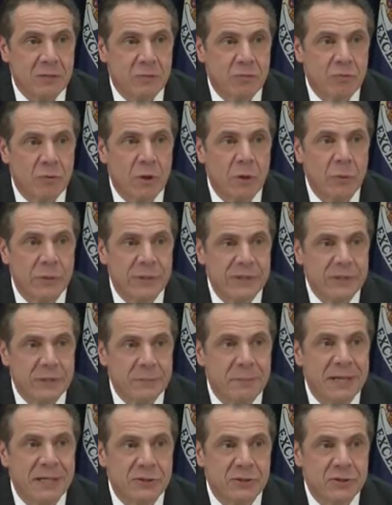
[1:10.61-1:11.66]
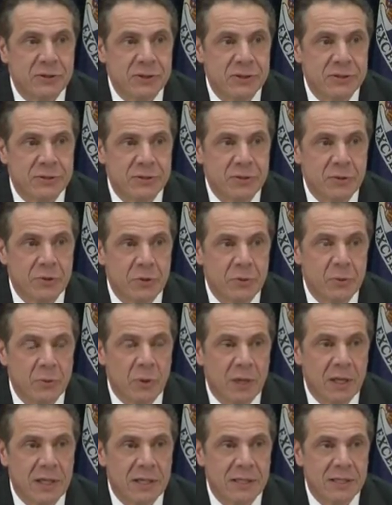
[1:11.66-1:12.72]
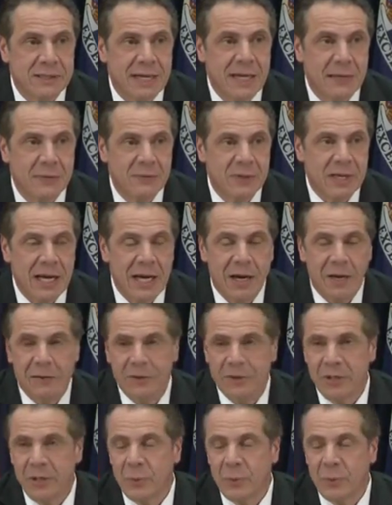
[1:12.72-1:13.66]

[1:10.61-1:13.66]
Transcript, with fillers: a growing dimension to uh, downtown.